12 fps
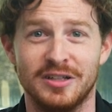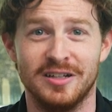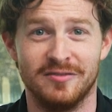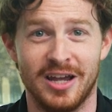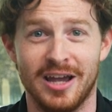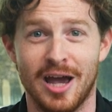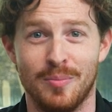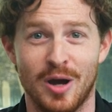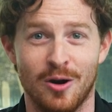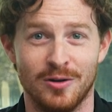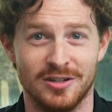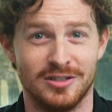of A
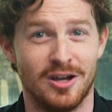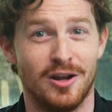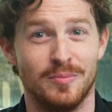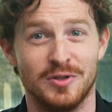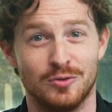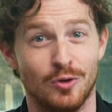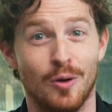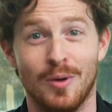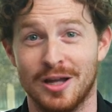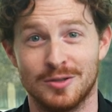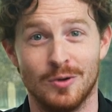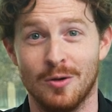I-powered autonomous
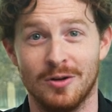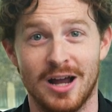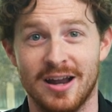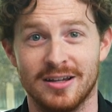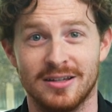robots while we're at